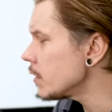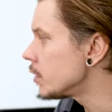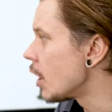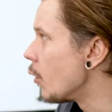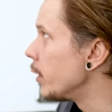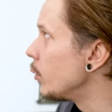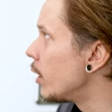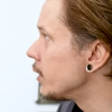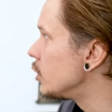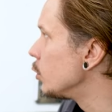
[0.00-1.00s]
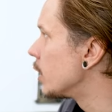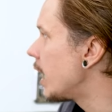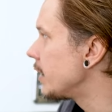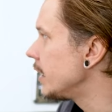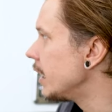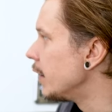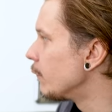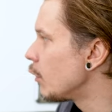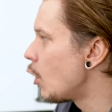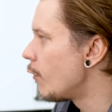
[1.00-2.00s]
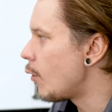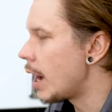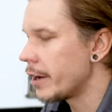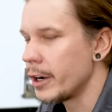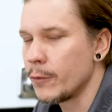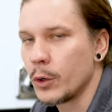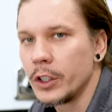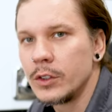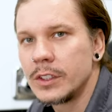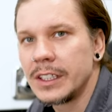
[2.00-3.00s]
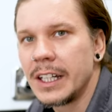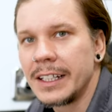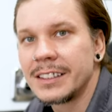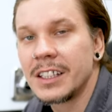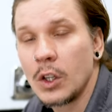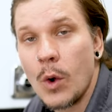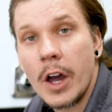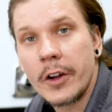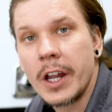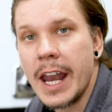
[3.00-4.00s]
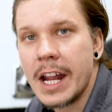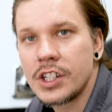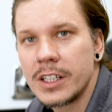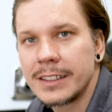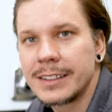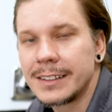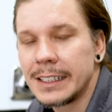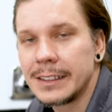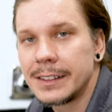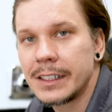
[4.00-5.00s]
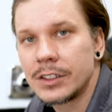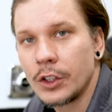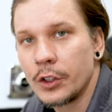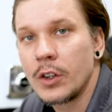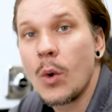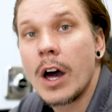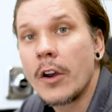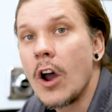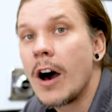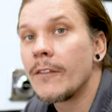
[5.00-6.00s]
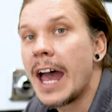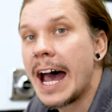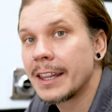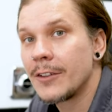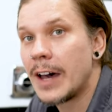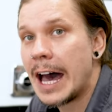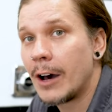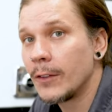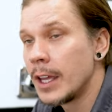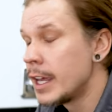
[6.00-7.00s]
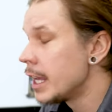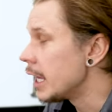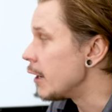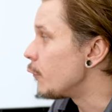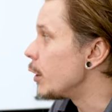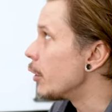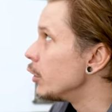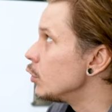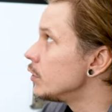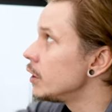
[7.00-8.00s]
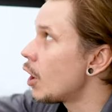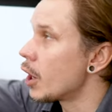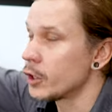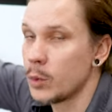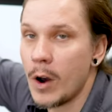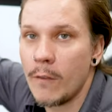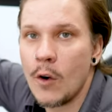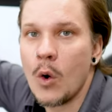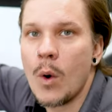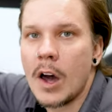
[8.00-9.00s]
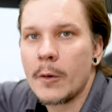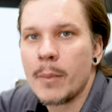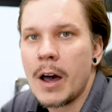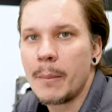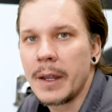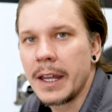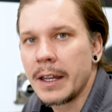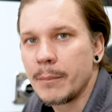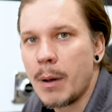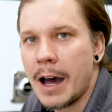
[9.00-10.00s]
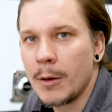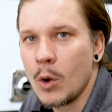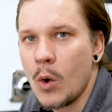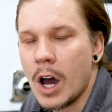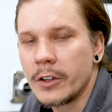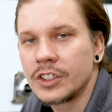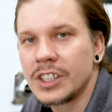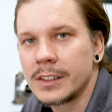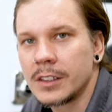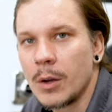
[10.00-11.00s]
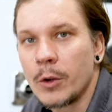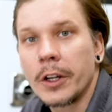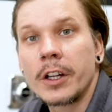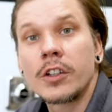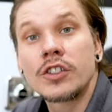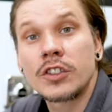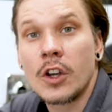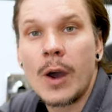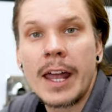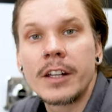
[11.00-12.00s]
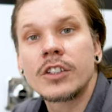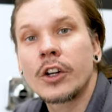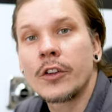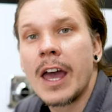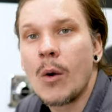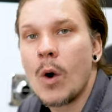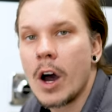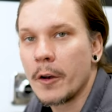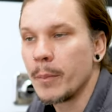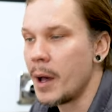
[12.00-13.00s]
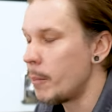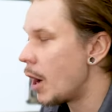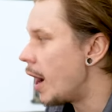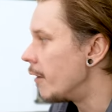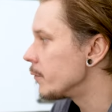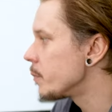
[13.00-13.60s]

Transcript: So we want to cut the inflow of water. If we're using a city water connection, it's as easy as turning the water off at the valve. If we are using our 12 volt water pump and potable water system, we're gonna just go ahead and turn that water pump off.